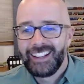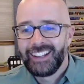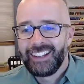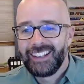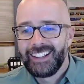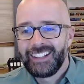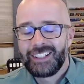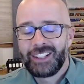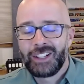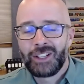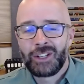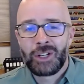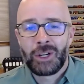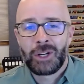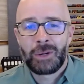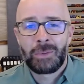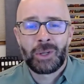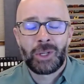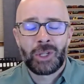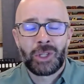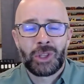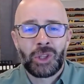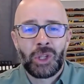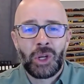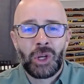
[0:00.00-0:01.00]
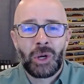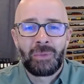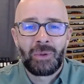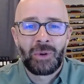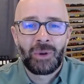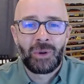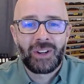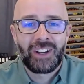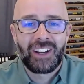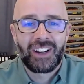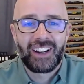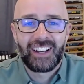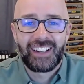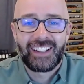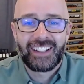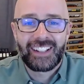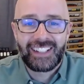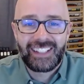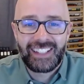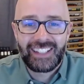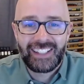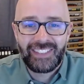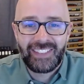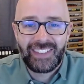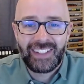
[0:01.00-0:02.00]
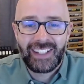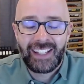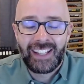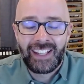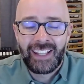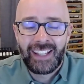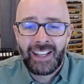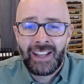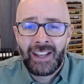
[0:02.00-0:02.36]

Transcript: to determine thermal conductivity.